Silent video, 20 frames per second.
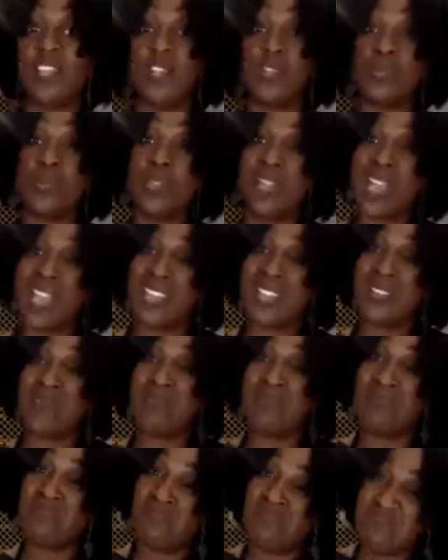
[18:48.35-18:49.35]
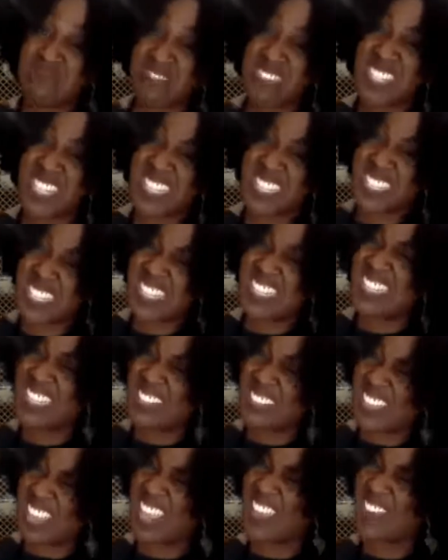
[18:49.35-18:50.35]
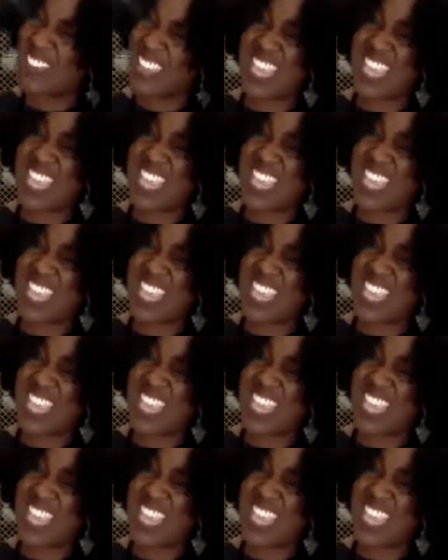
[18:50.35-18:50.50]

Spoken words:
you kind of just a little